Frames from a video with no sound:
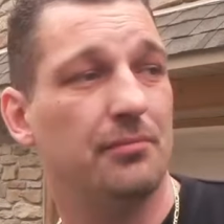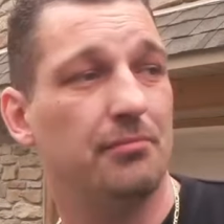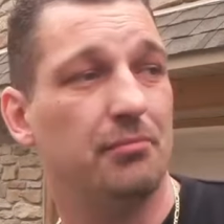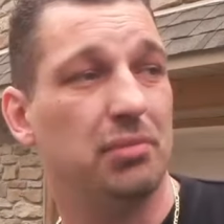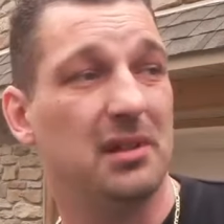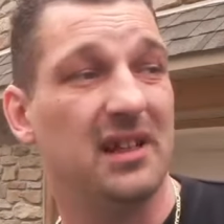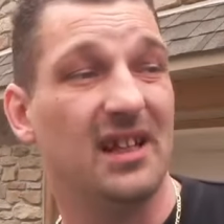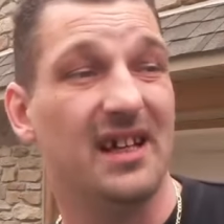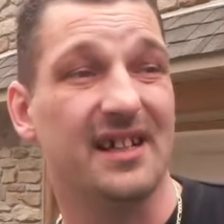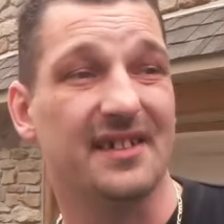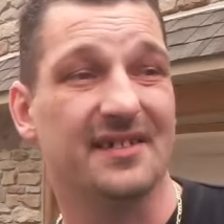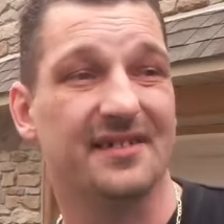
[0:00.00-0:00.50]

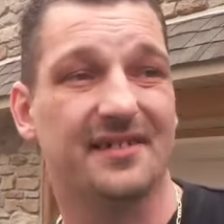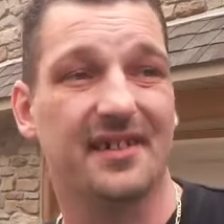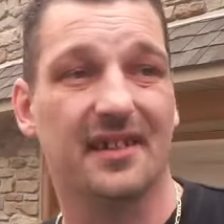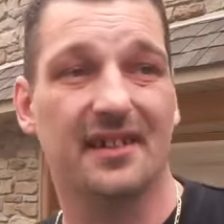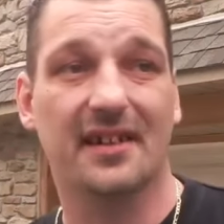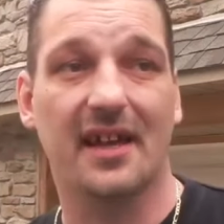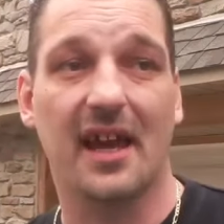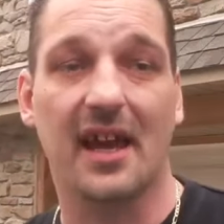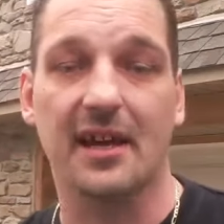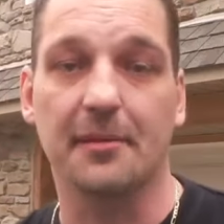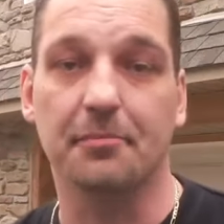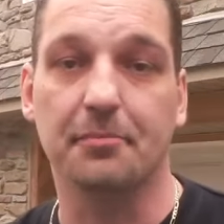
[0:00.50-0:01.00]
plus
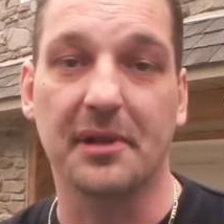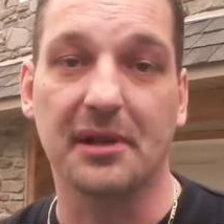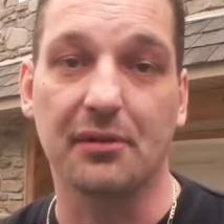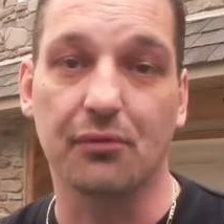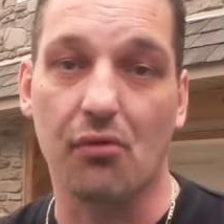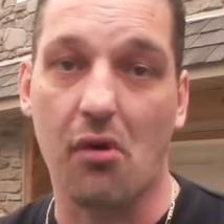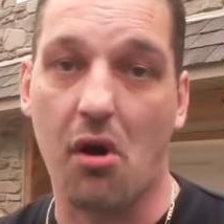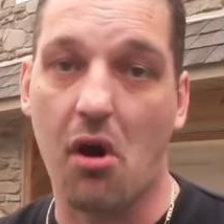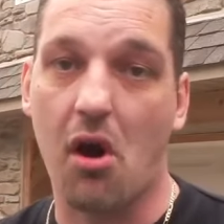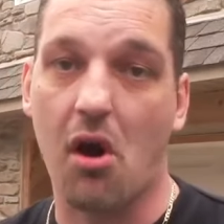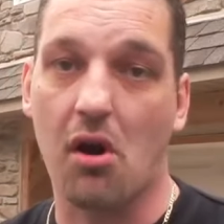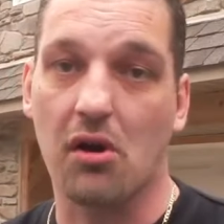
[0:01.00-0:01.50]
can't be
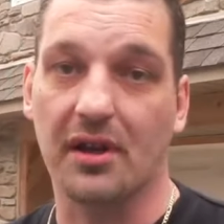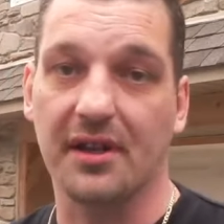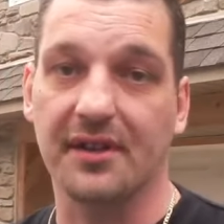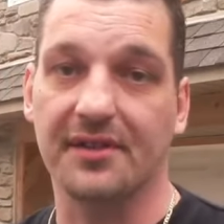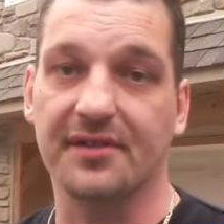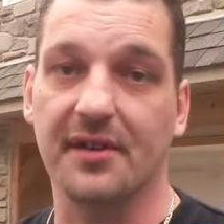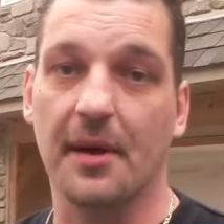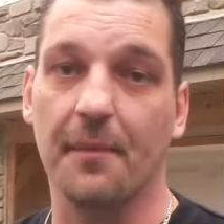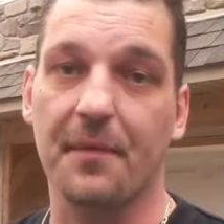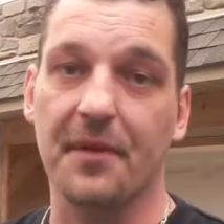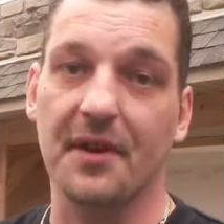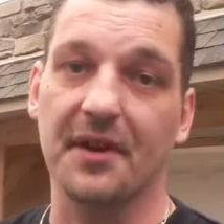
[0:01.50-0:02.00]
wrong in
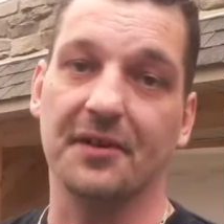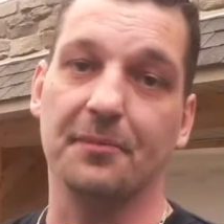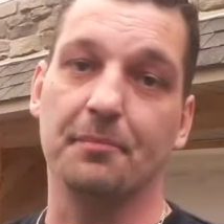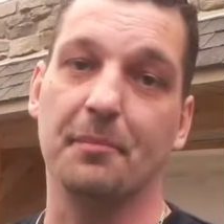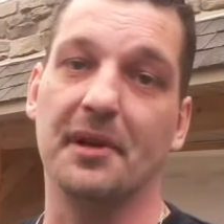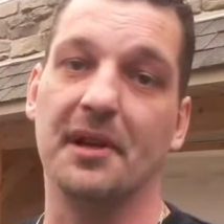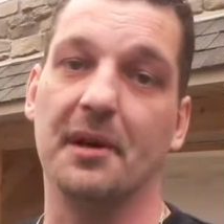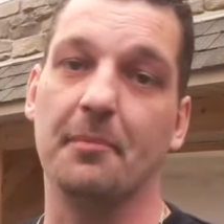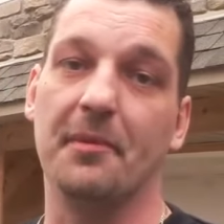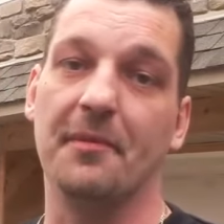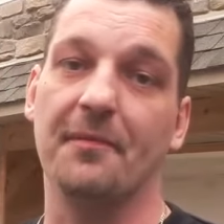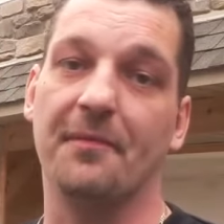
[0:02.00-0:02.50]
something that's
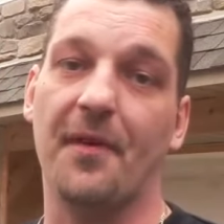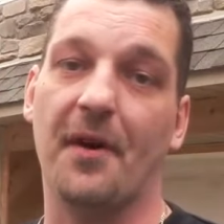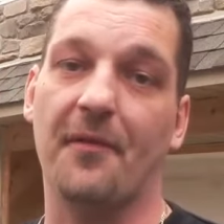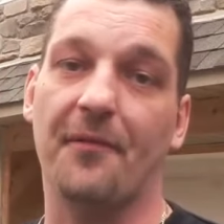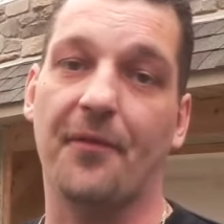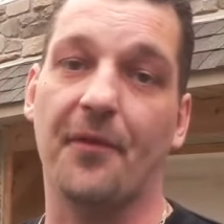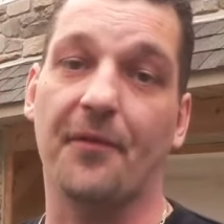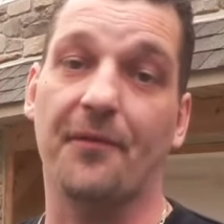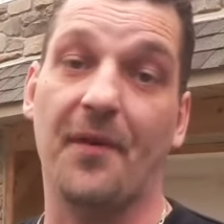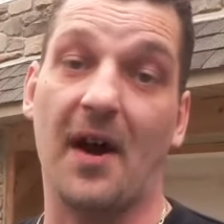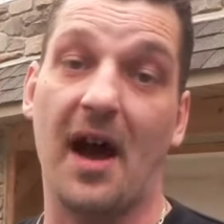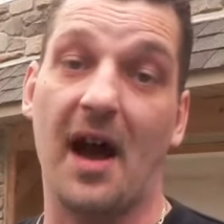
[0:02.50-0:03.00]
been up
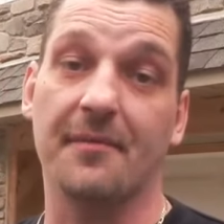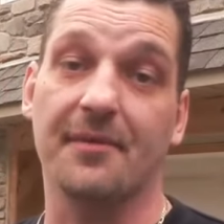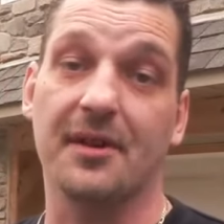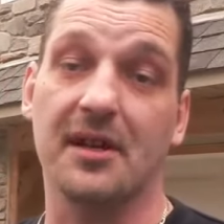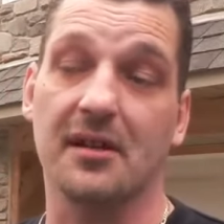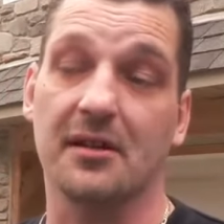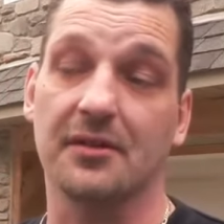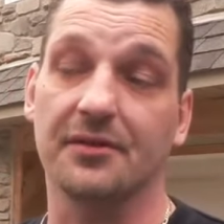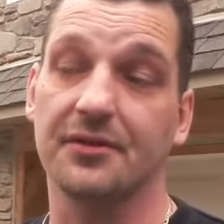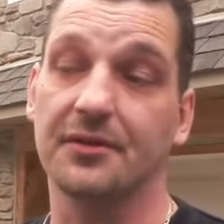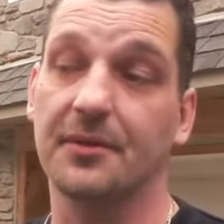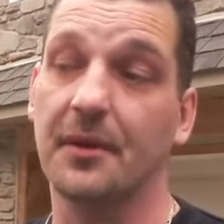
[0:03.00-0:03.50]
for 5
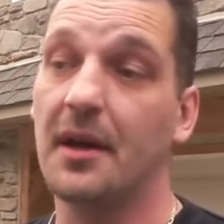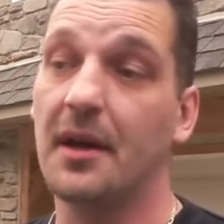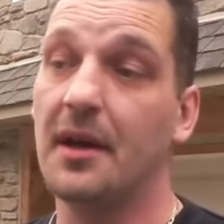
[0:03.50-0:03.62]
years.